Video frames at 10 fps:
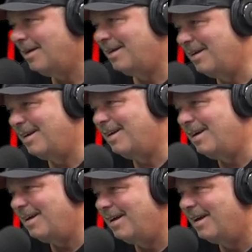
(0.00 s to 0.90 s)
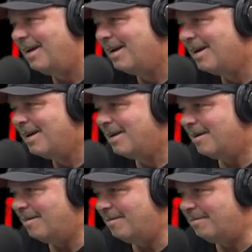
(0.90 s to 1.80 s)

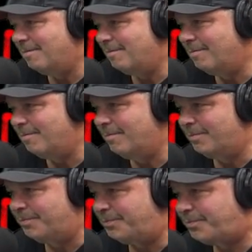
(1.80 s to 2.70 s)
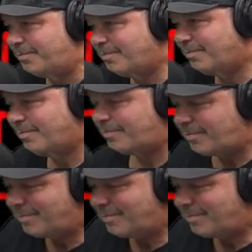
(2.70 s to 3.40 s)
No words are spoken by the person on screen.